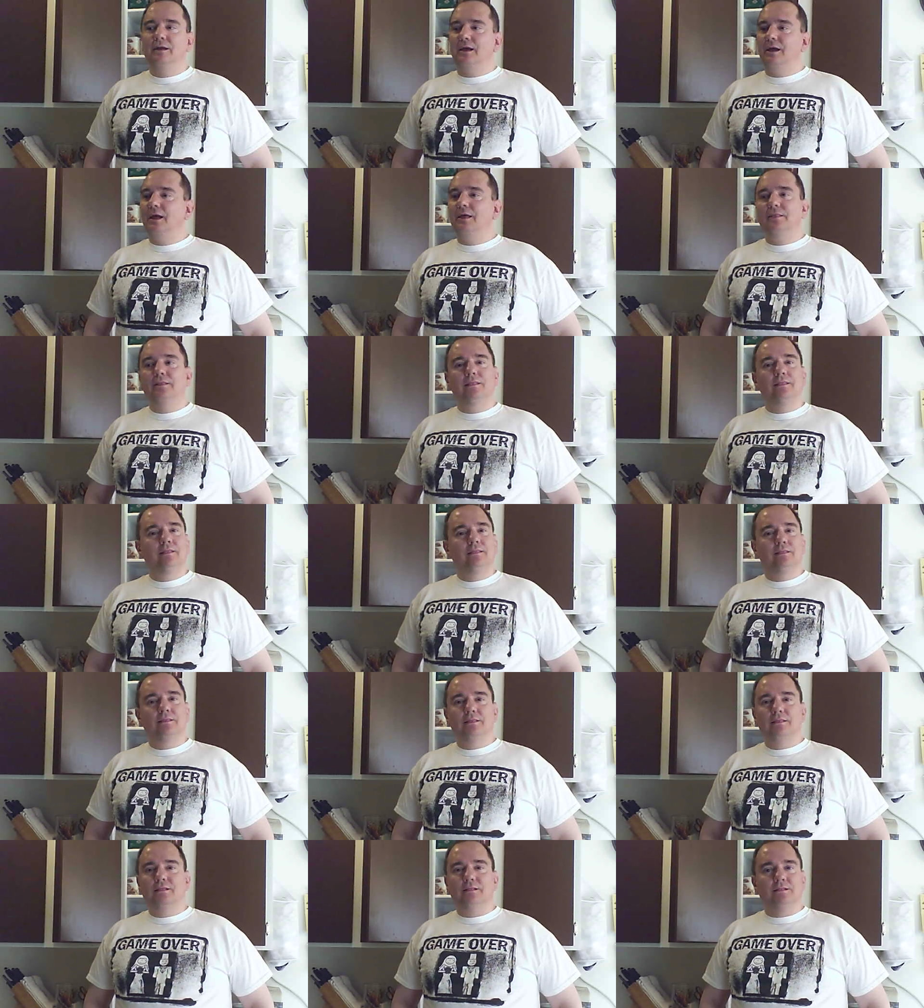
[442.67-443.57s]
And
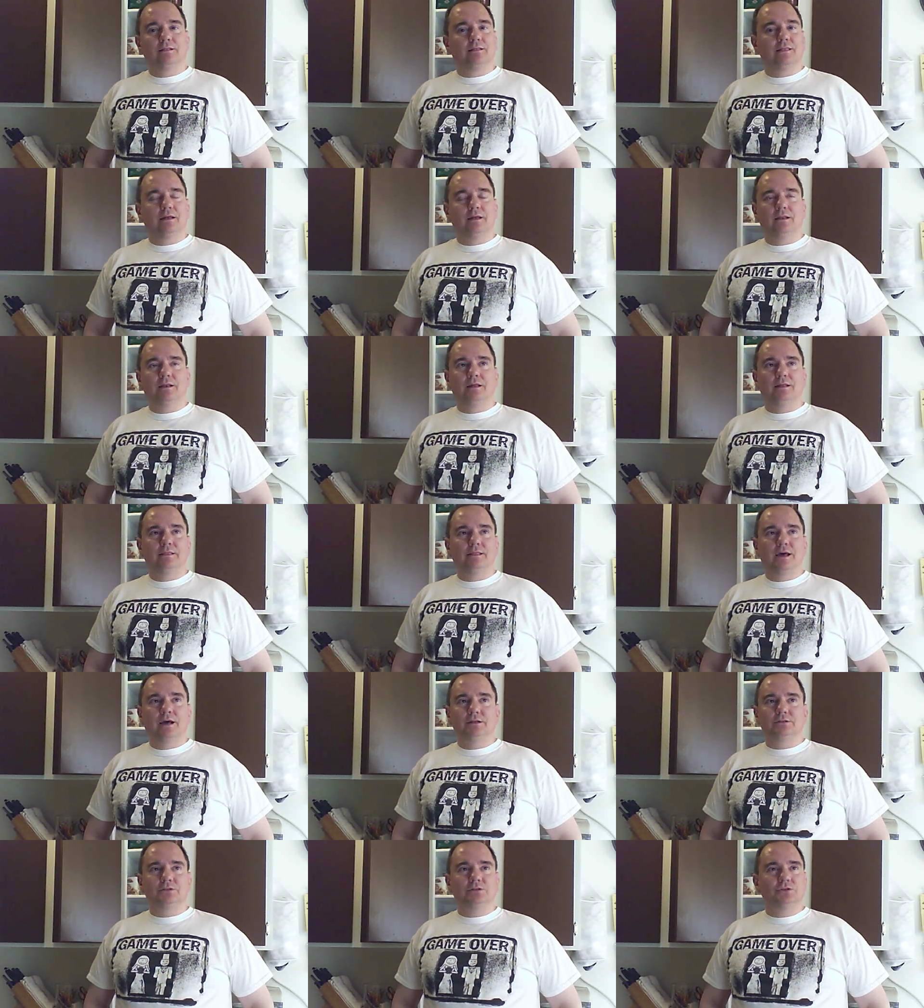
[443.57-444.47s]
then in
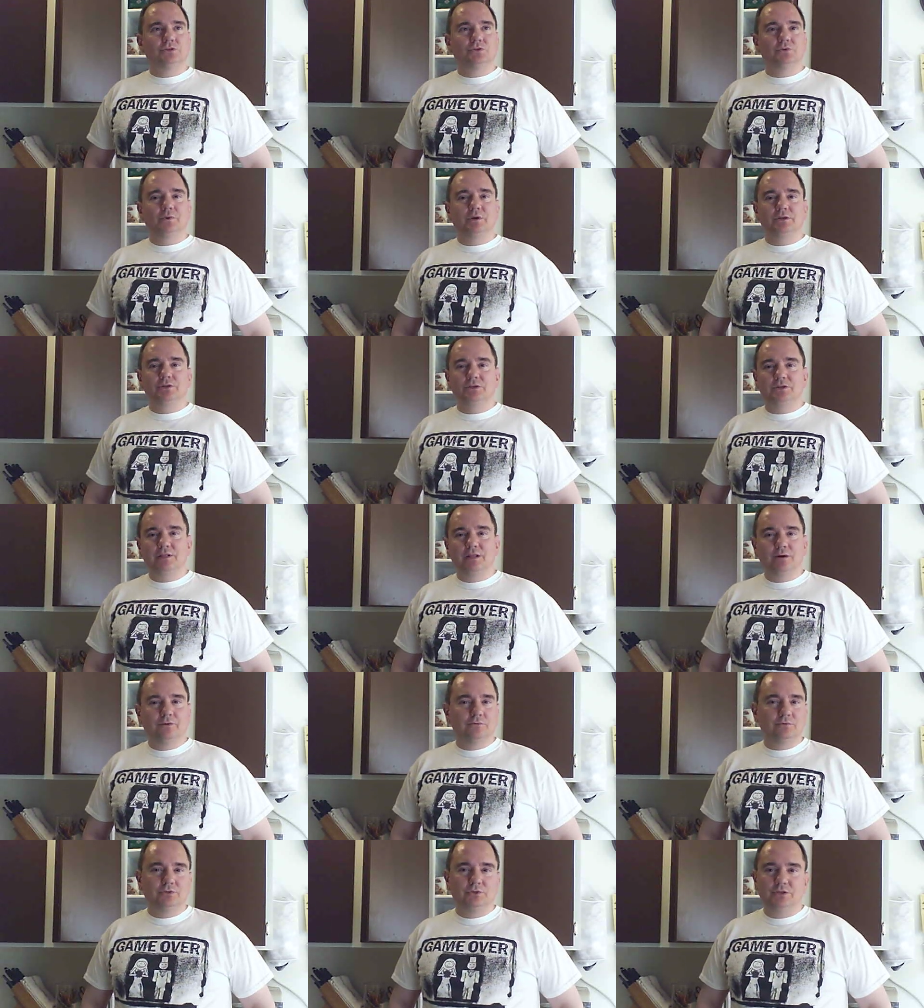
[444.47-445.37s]
that situation,
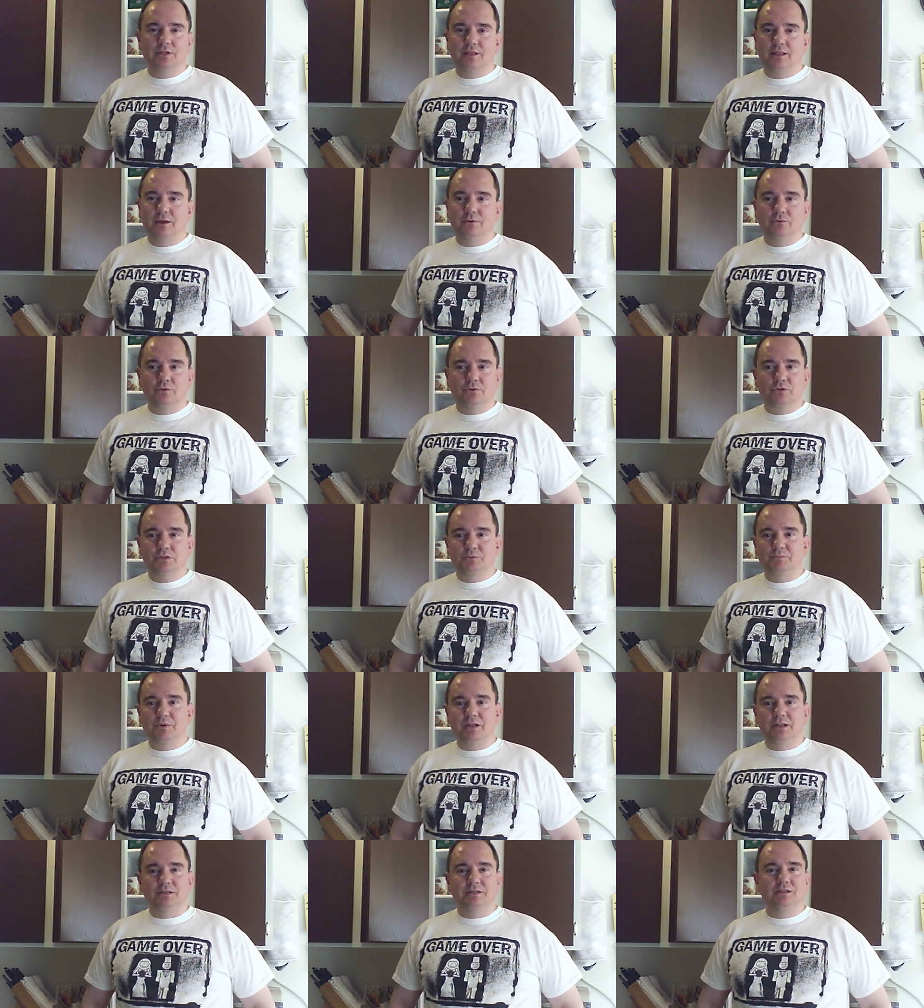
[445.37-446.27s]
they would
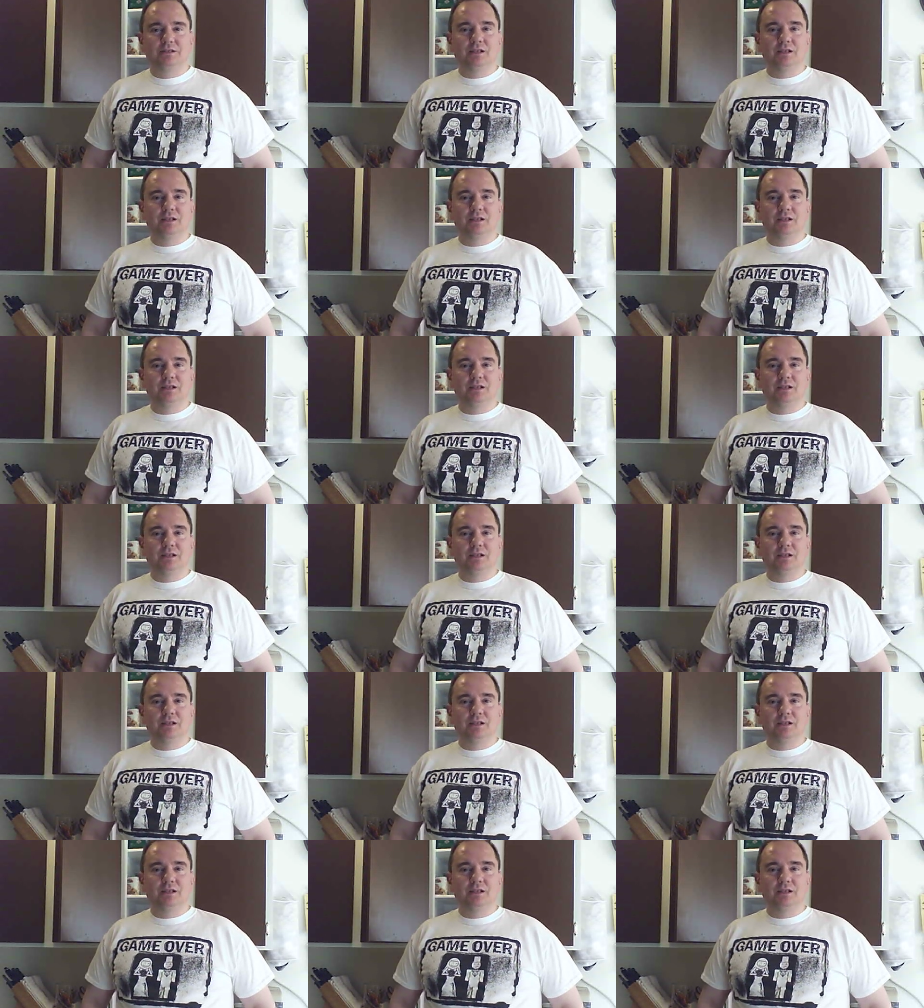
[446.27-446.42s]
just be